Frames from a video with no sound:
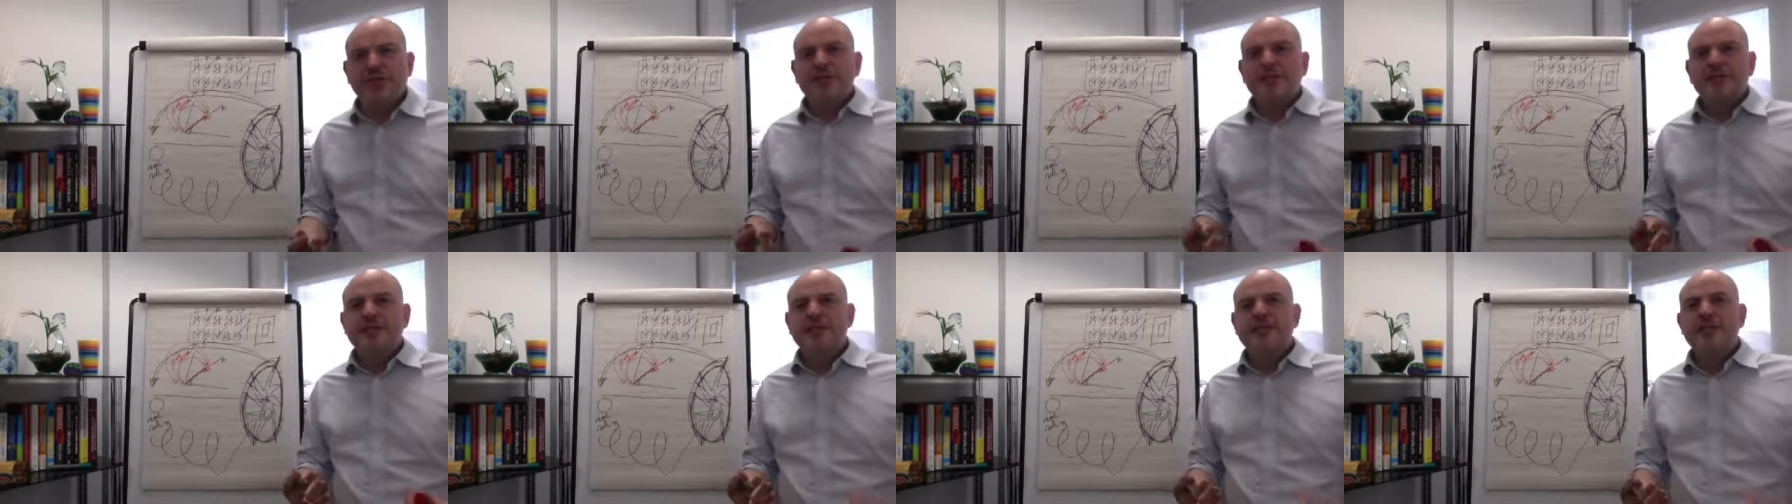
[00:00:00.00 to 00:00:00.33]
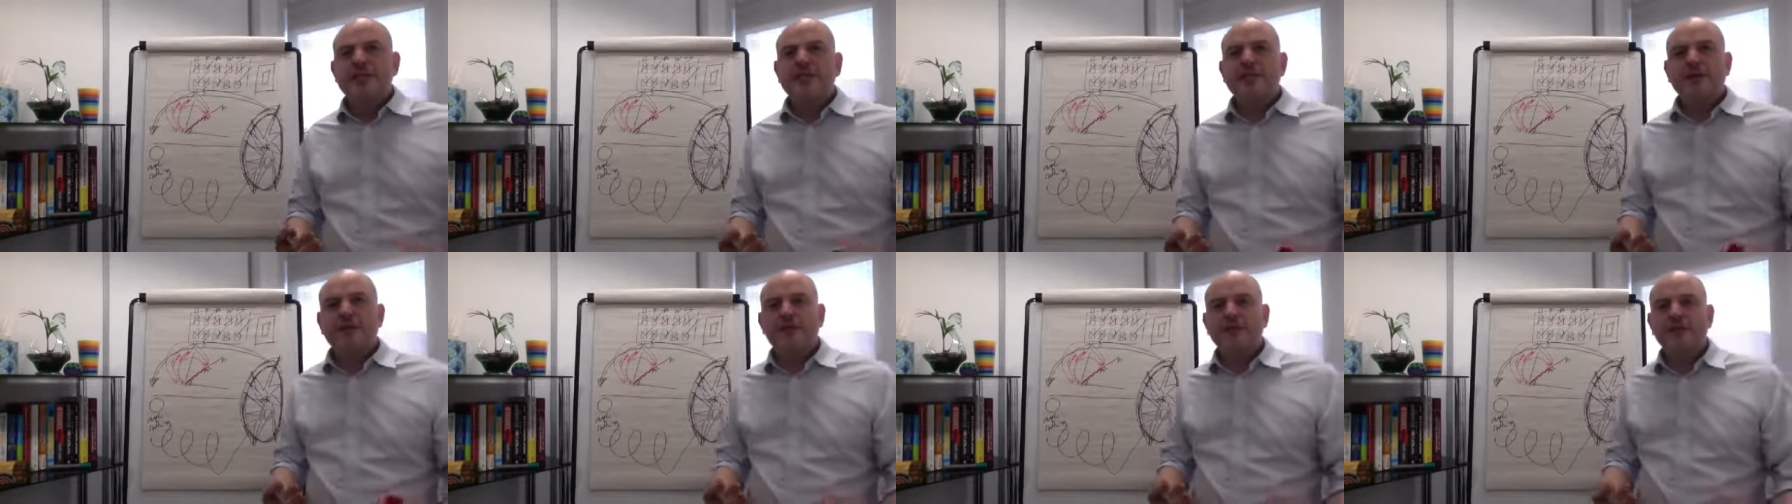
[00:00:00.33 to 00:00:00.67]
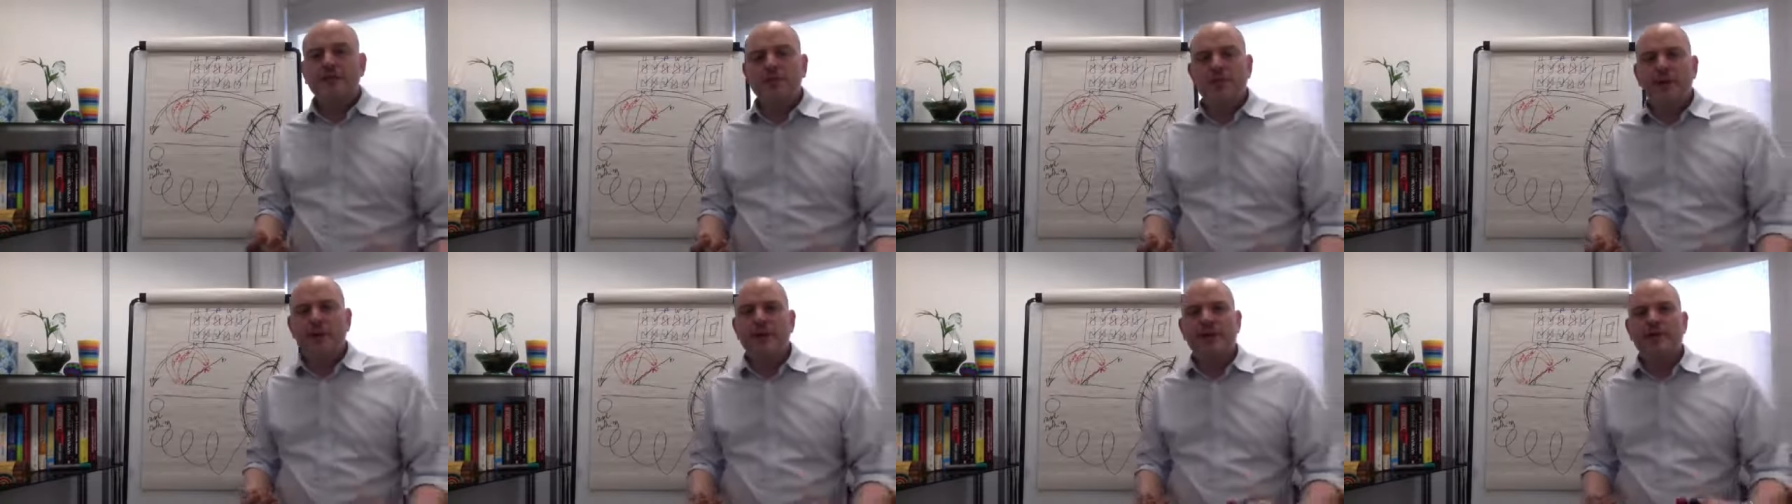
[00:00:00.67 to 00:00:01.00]
this is
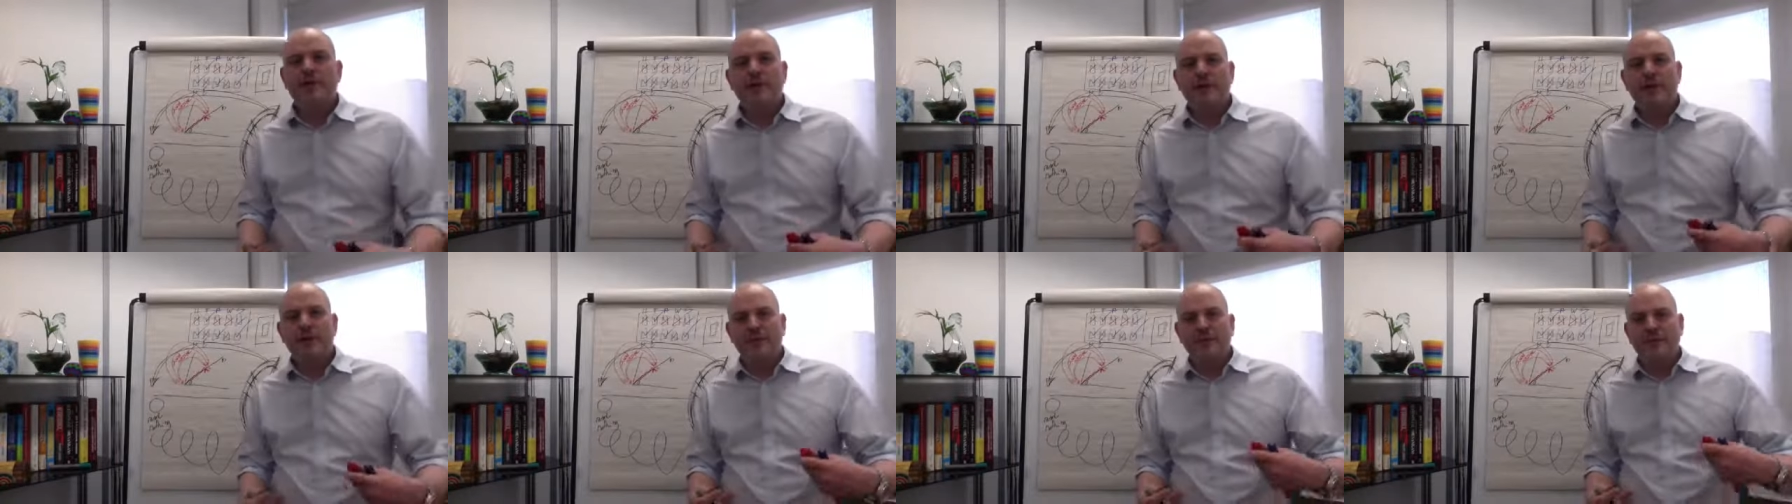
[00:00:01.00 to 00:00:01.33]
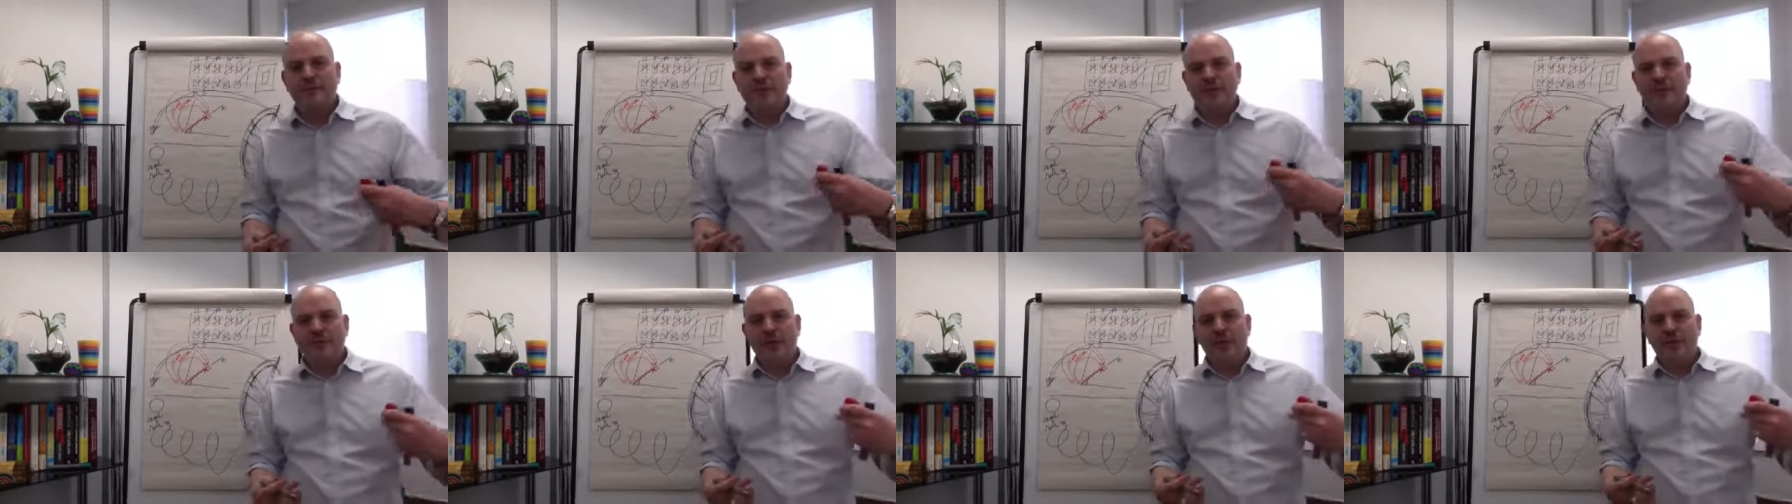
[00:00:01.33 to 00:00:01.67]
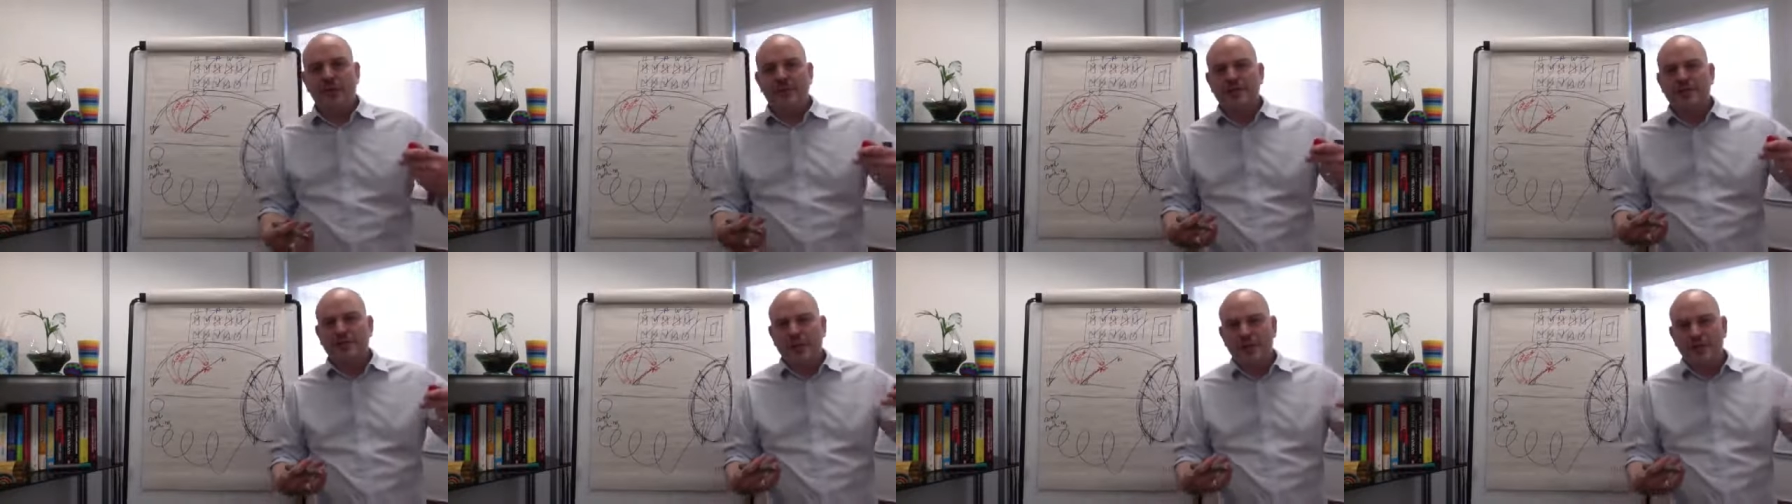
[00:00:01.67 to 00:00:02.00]
often where you find things
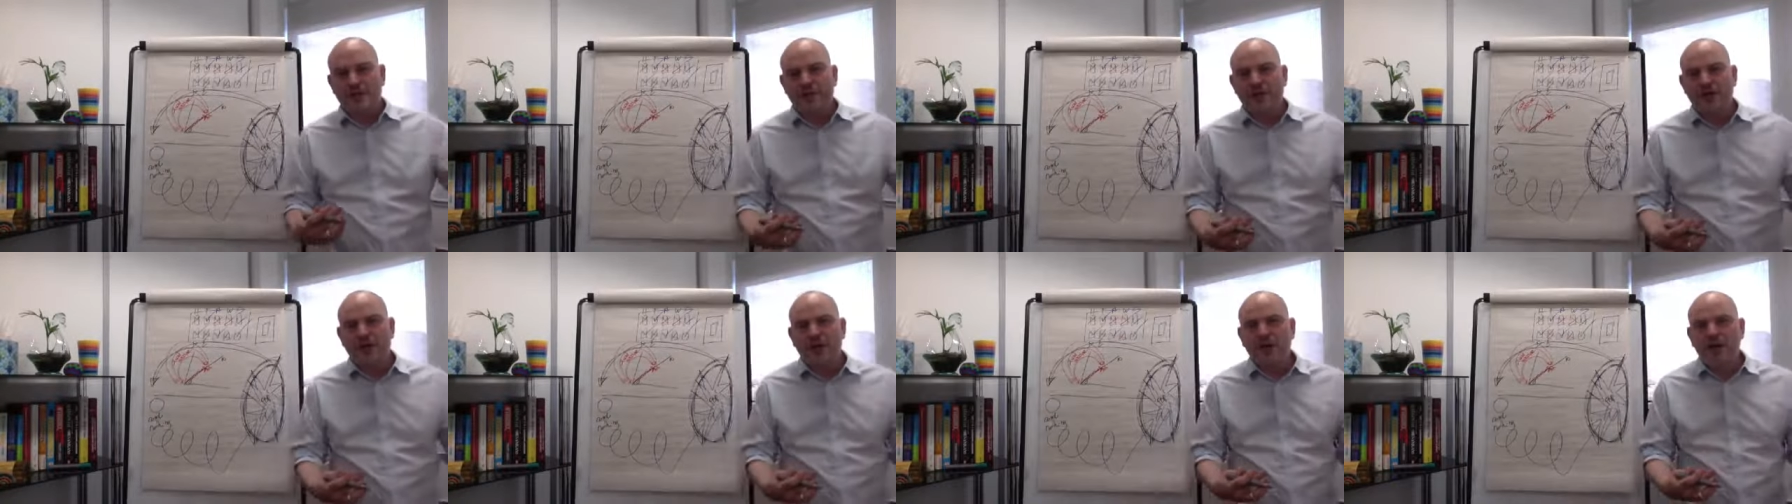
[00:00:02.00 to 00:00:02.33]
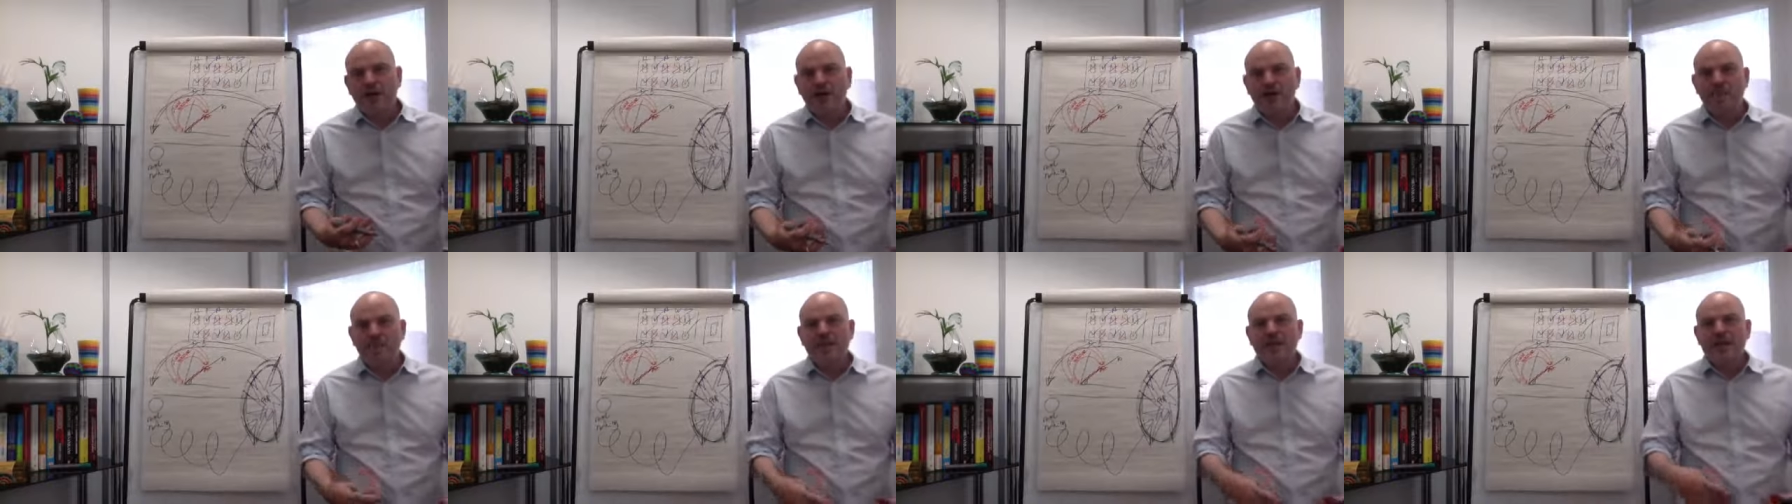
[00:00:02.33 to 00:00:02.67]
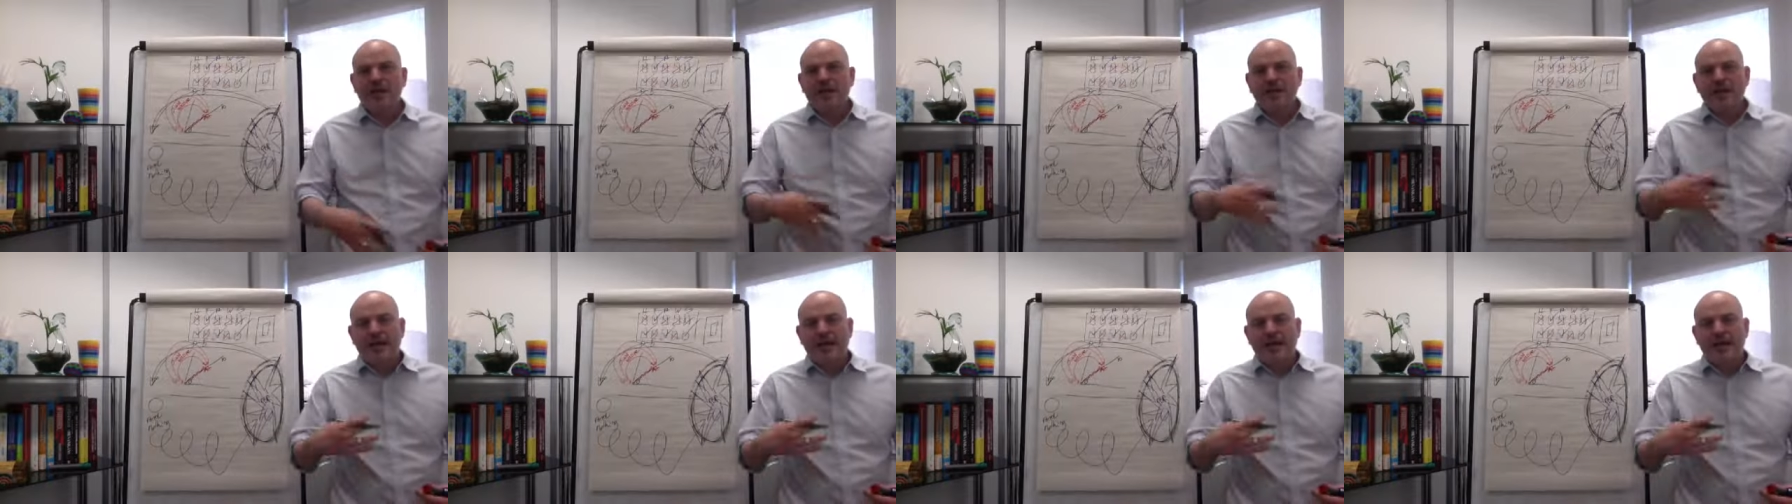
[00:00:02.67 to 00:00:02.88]
like self-harm,